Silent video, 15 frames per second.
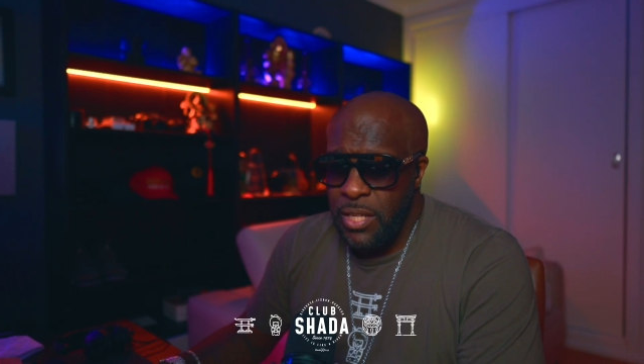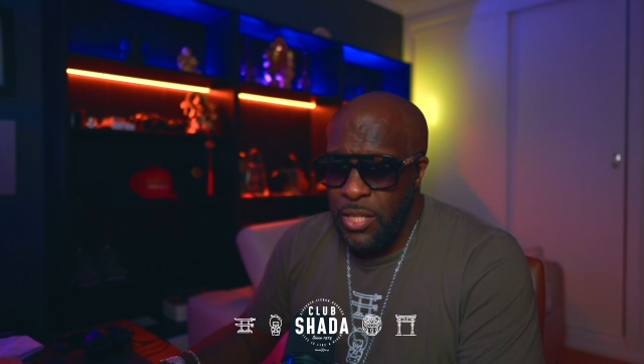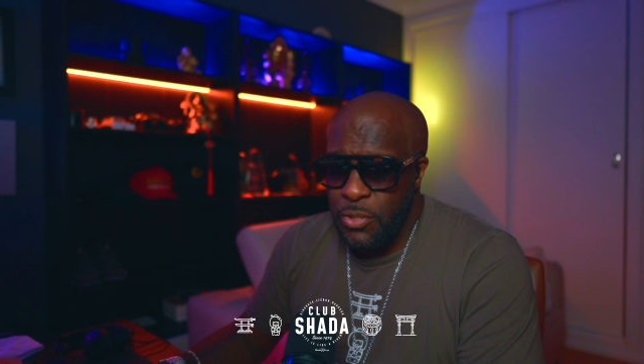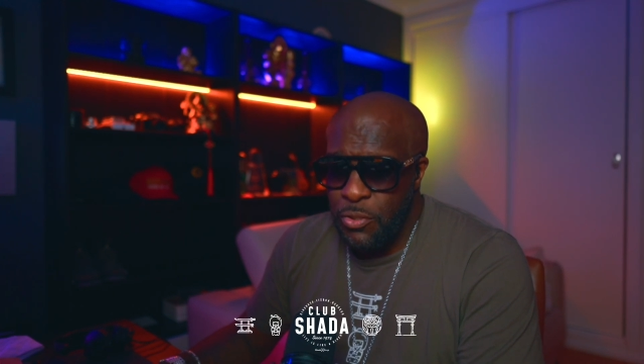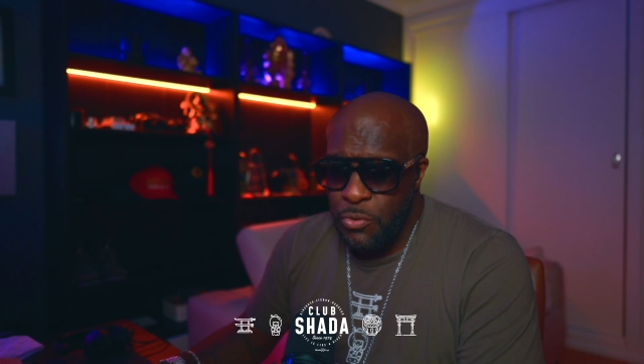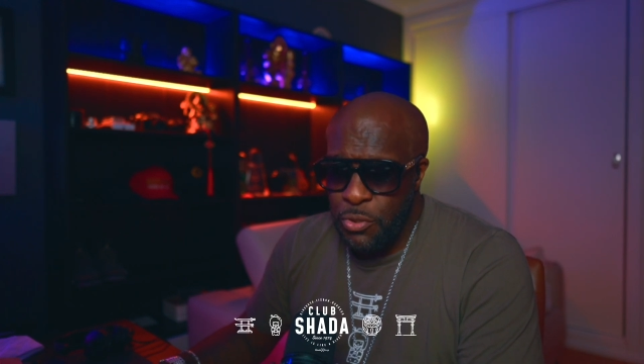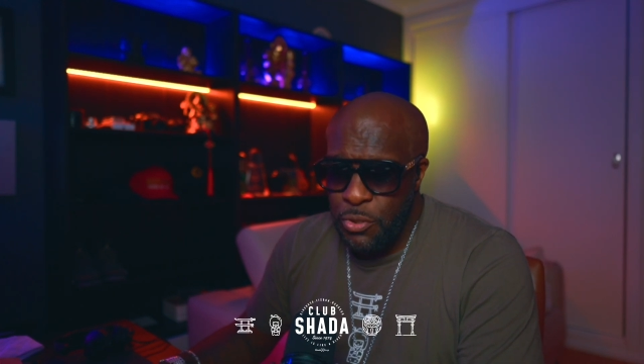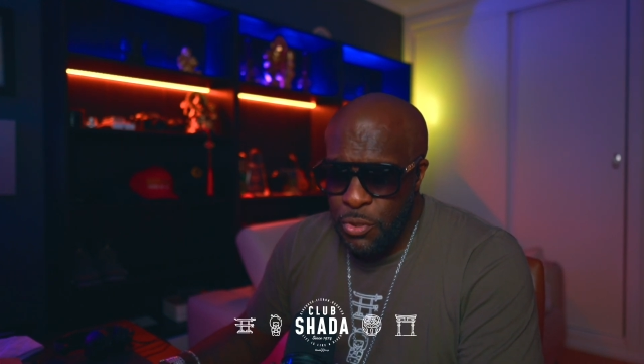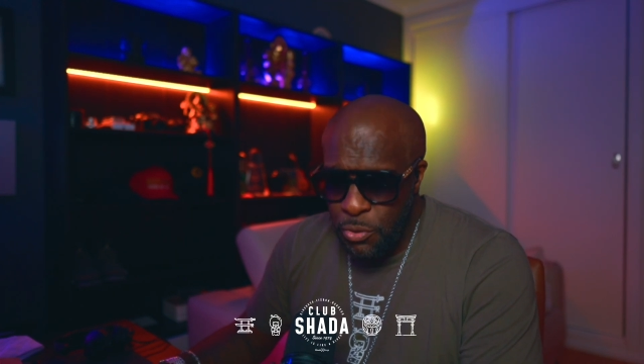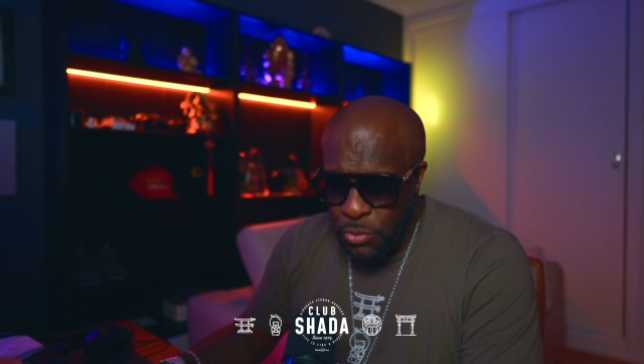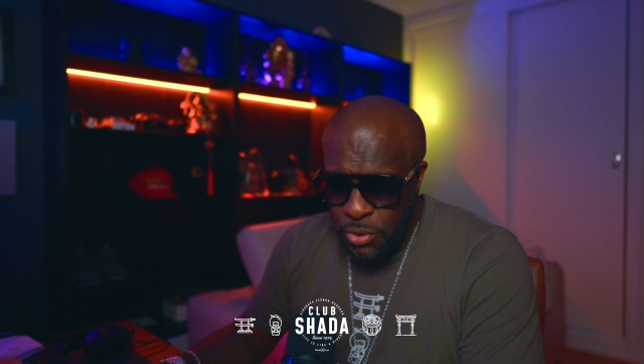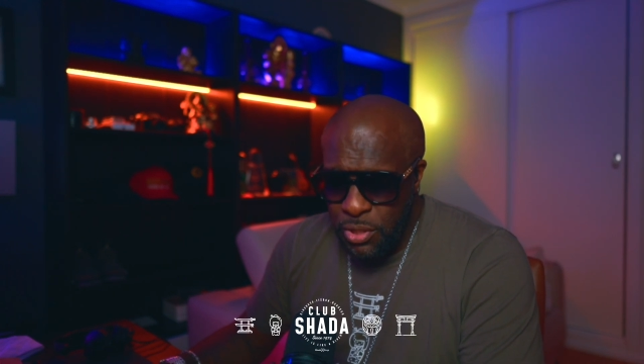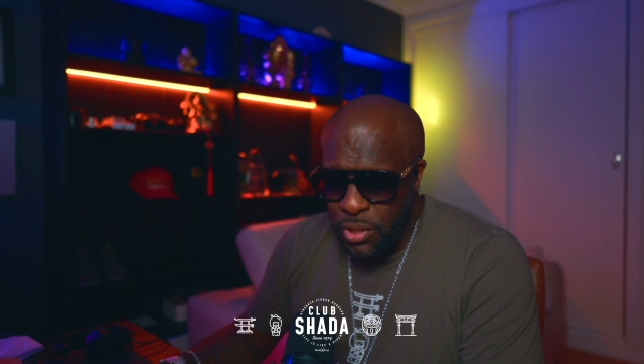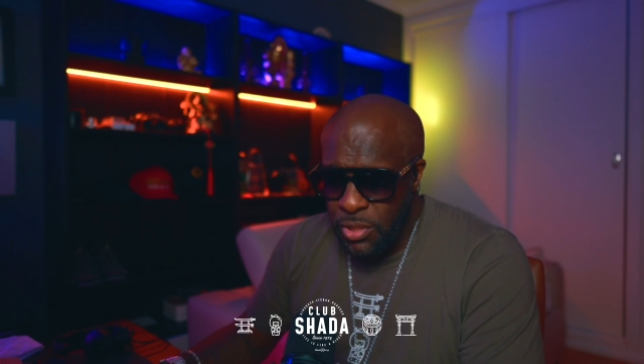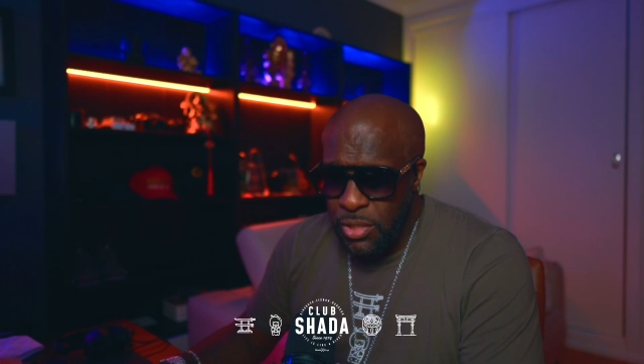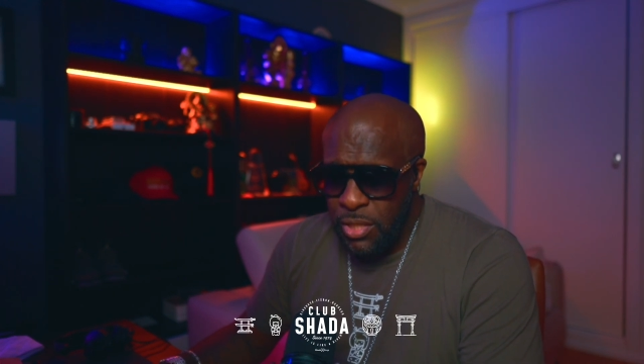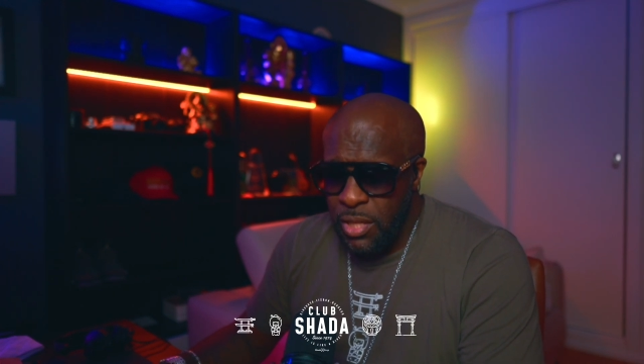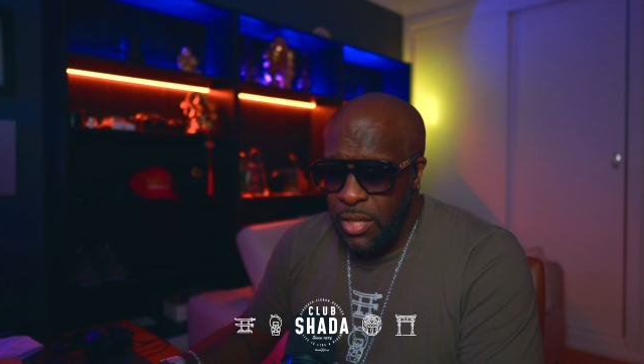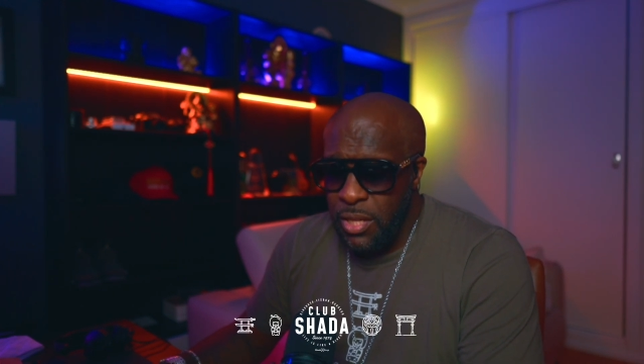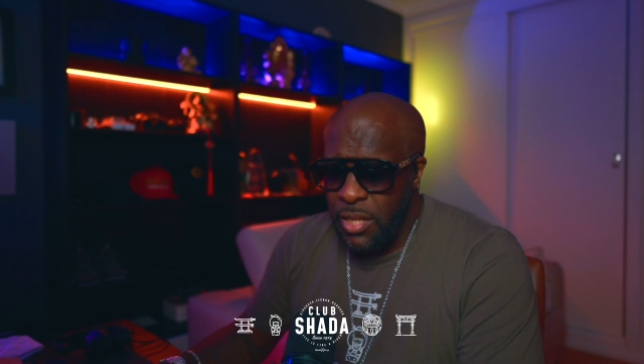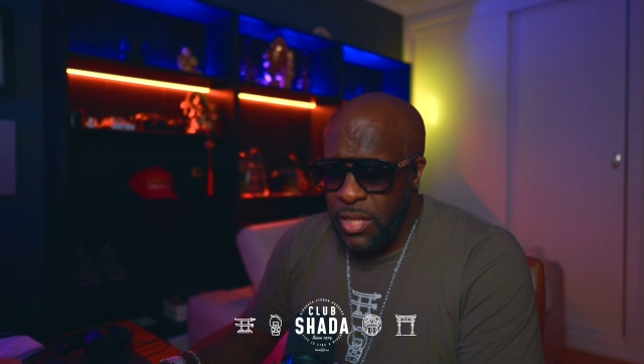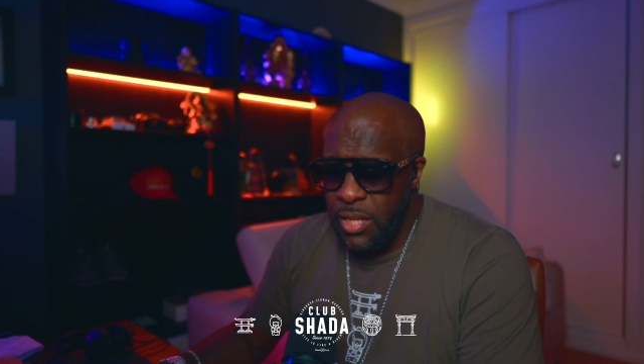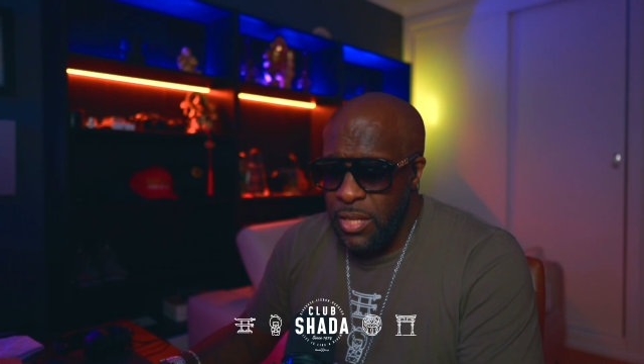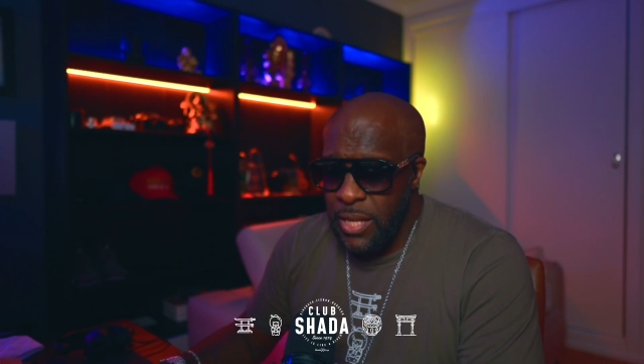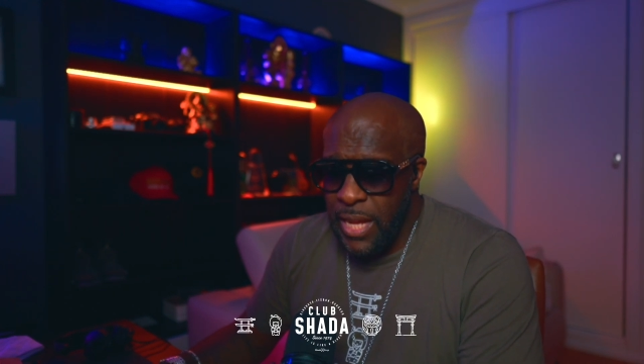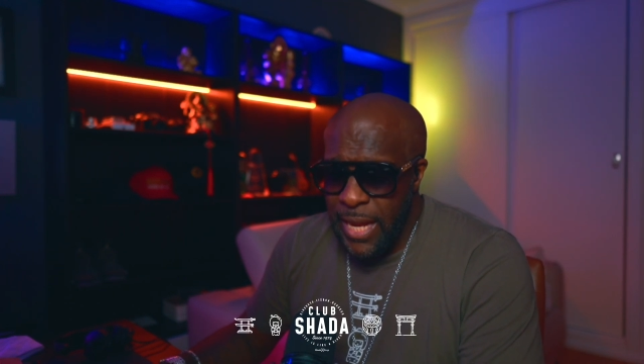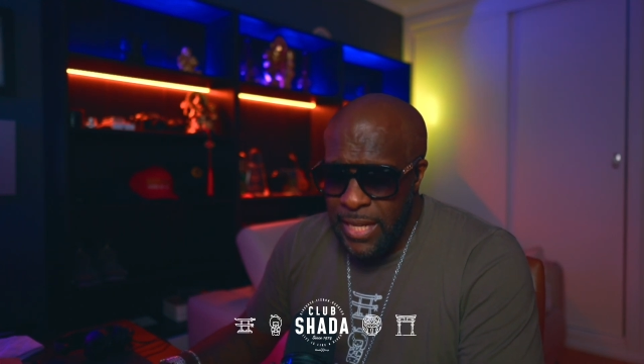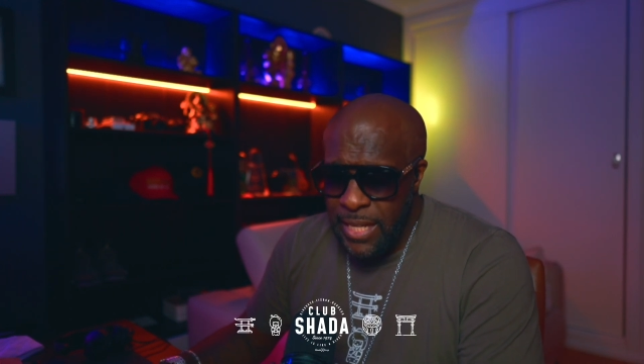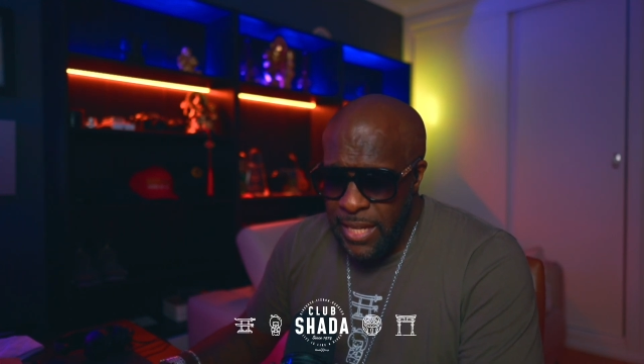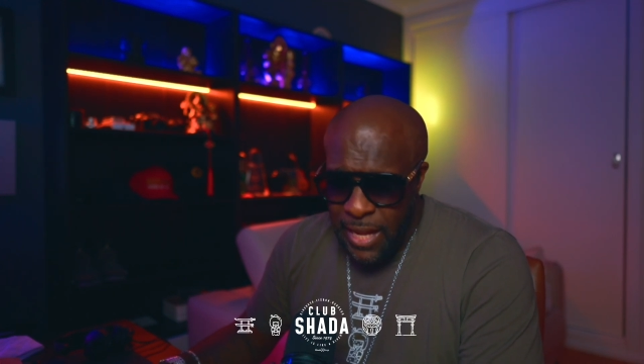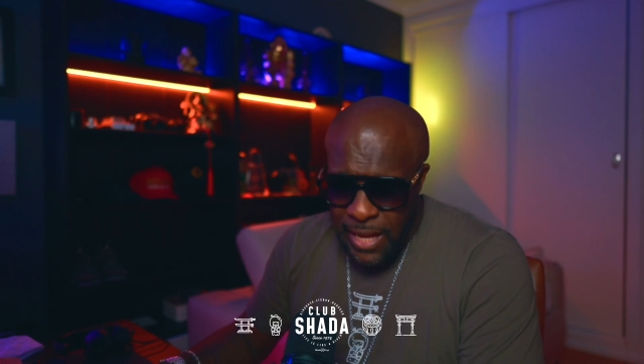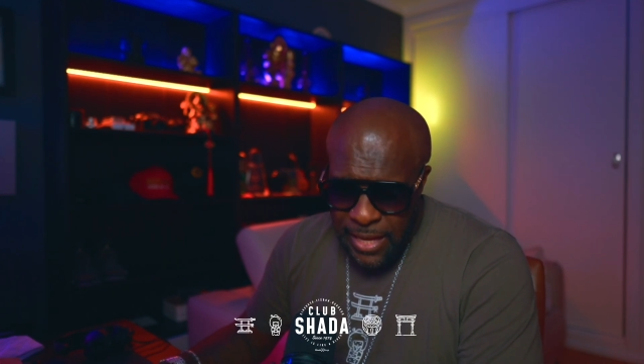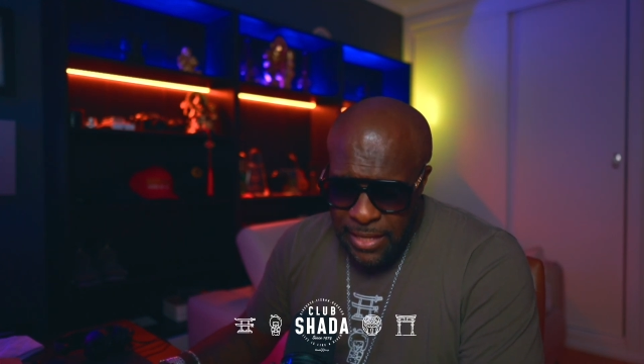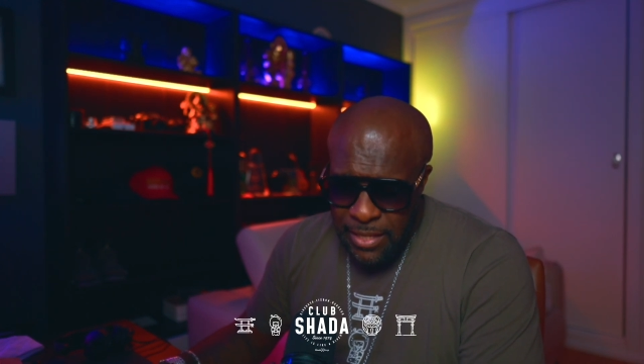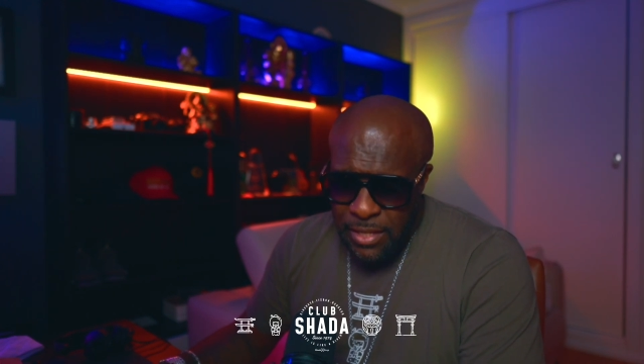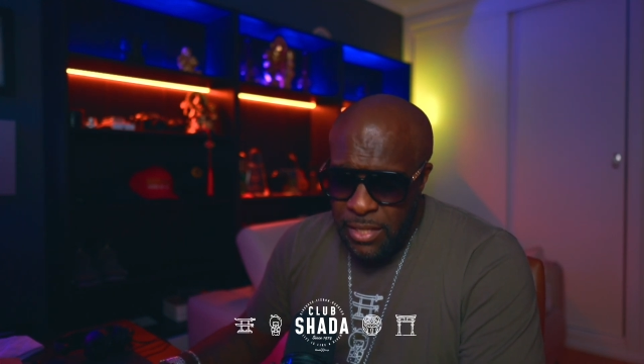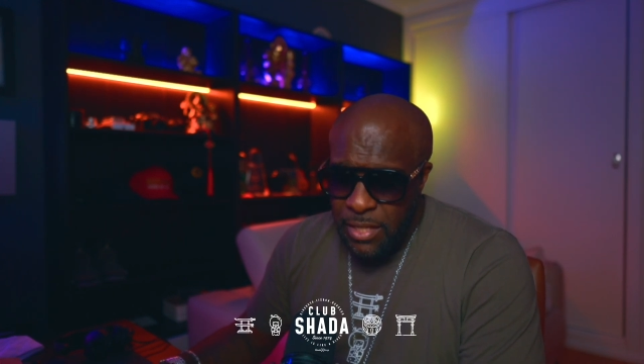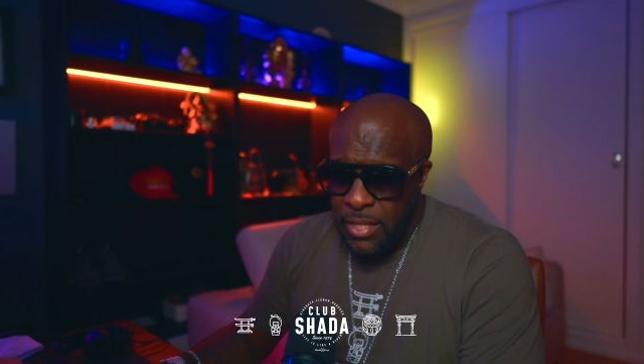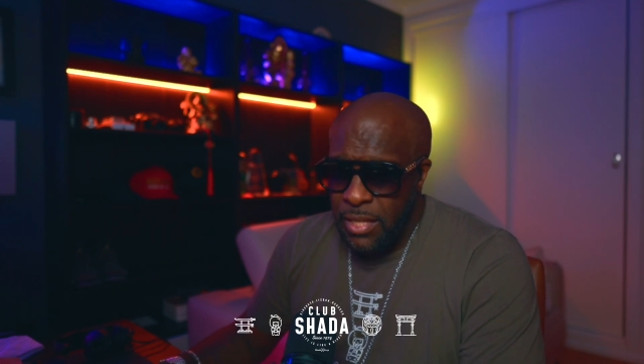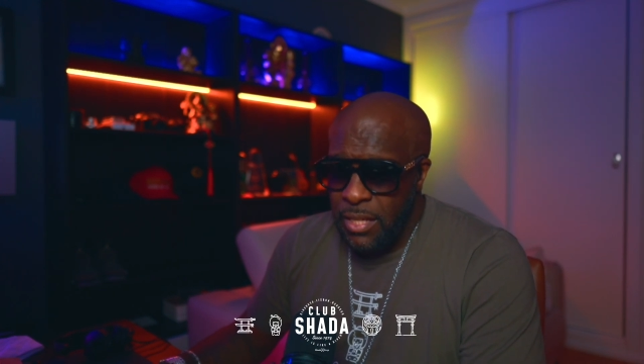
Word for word: introduced in ninety-nine